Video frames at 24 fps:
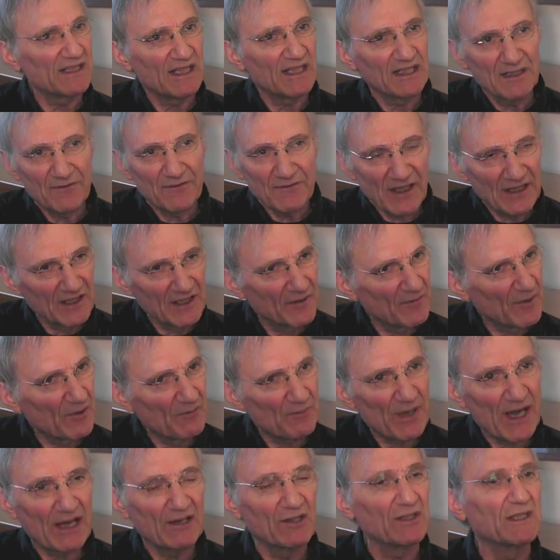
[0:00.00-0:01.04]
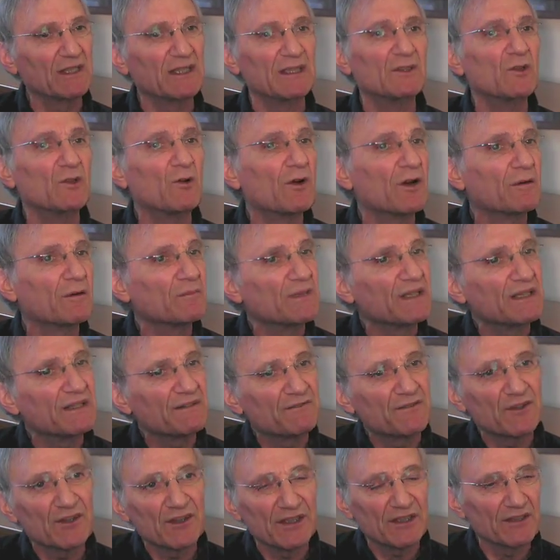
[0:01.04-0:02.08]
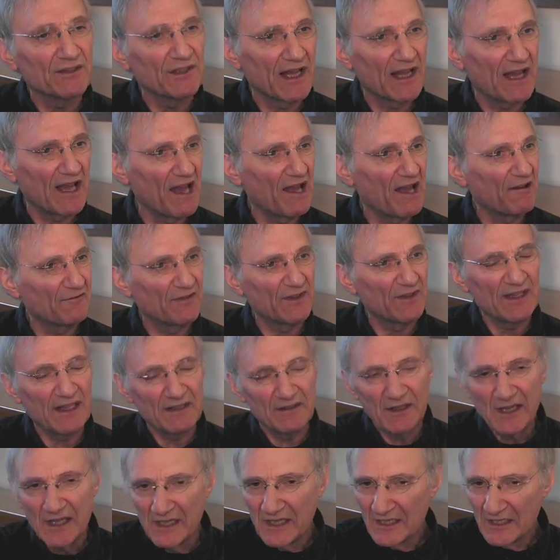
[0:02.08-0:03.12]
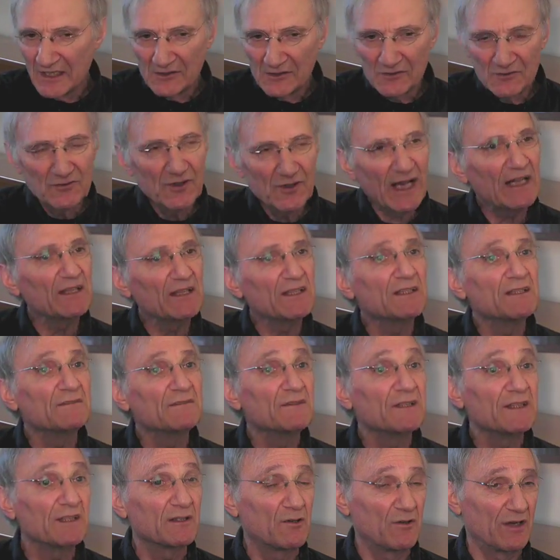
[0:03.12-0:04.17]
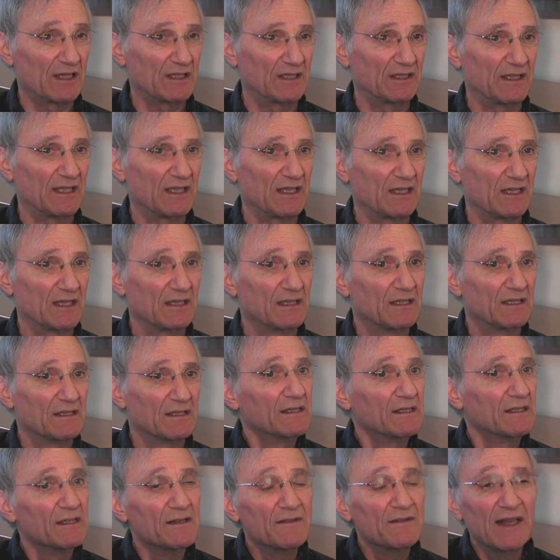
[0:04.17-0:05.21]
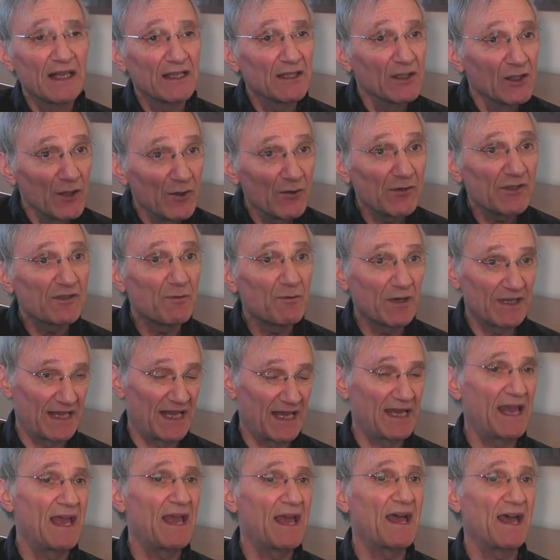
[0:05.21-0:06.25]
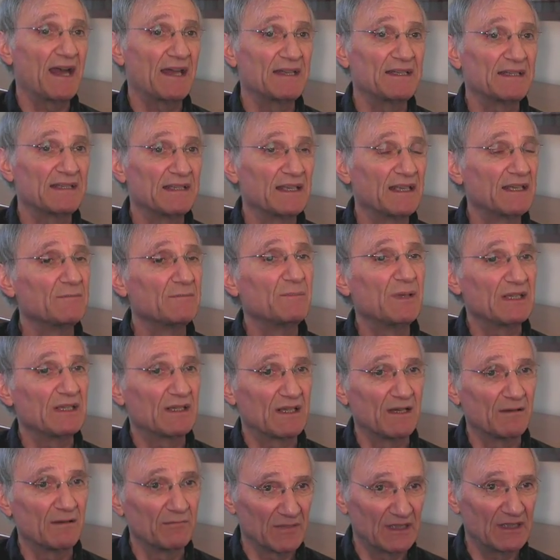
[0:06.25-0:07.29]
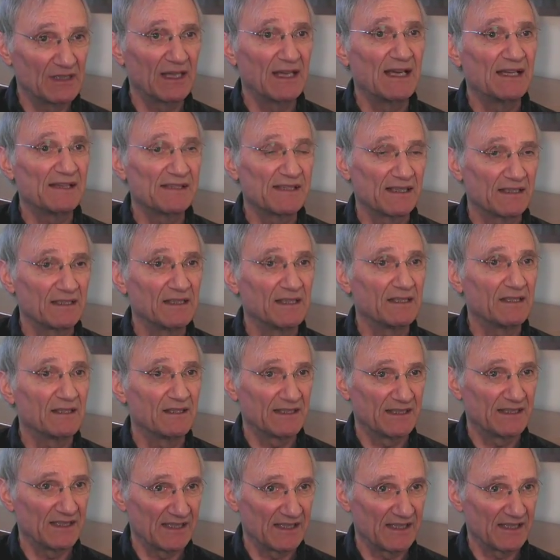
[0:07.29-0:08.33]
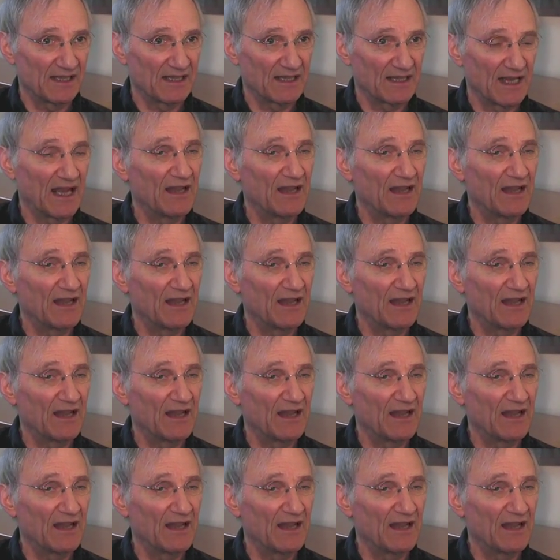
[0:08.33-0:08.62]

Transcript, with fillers: They develop apparently normally for a year and a half, and then relatively quickly, they lose what they had and become classically autistic.